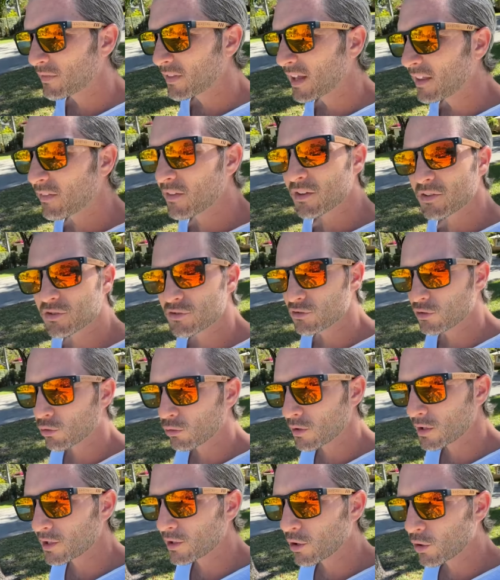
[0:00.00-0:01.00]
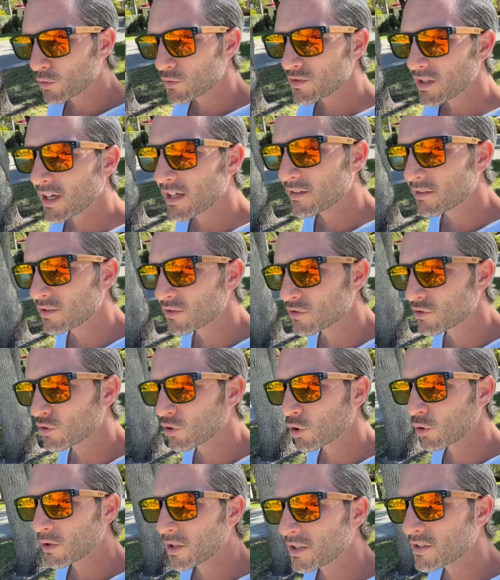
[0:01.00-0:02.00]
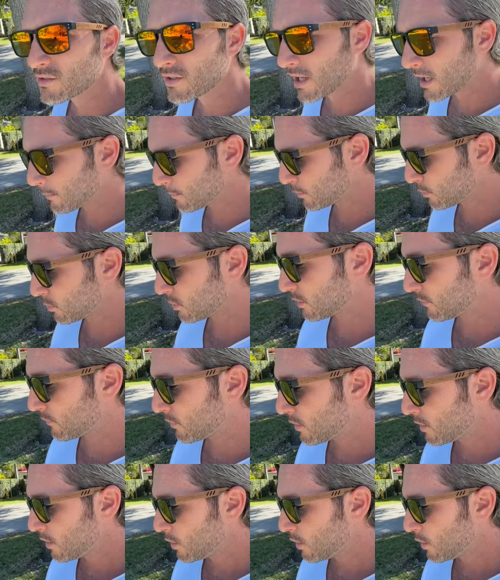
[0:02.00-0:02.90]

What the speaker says: then this story goes on to show an example of